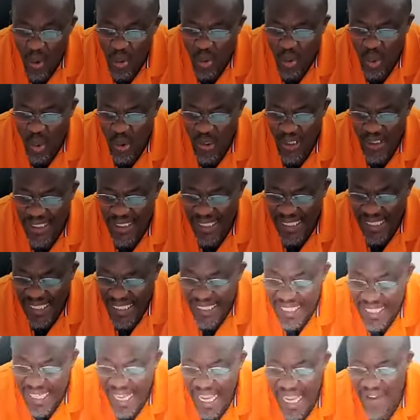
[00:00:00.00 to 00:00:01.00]
authority
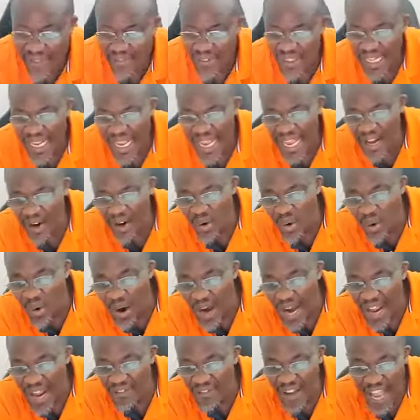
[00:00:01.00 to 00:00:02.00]
in heaven and on
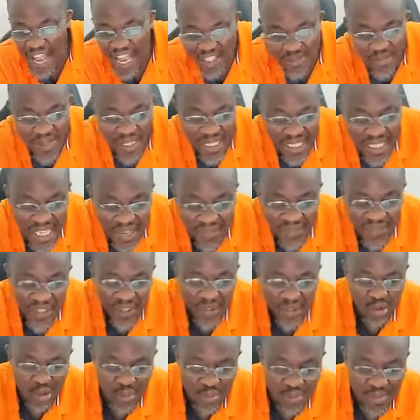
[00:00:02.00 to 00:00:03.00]
earth has been
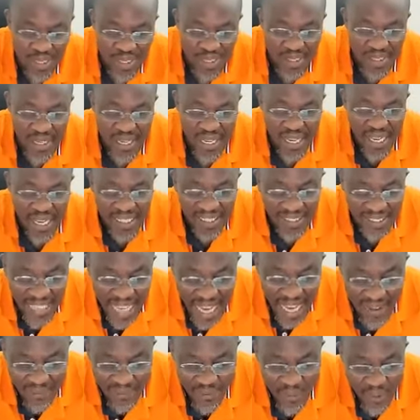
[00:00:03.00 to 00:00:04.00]
given to me.
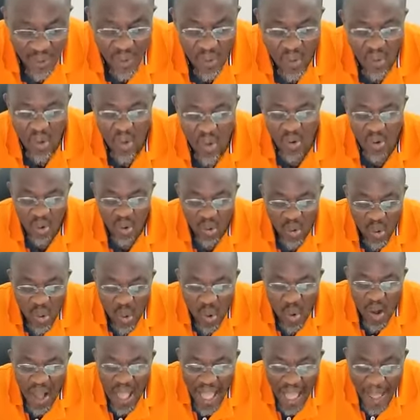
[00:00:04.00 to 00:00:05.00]
Therefore,
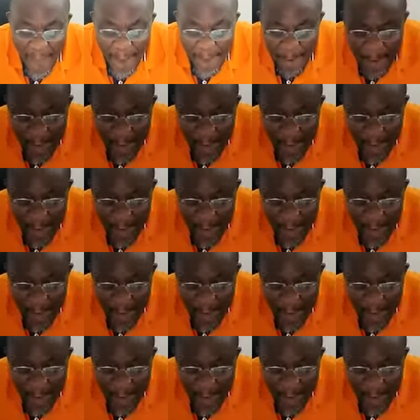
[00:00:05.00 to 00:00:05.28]
go and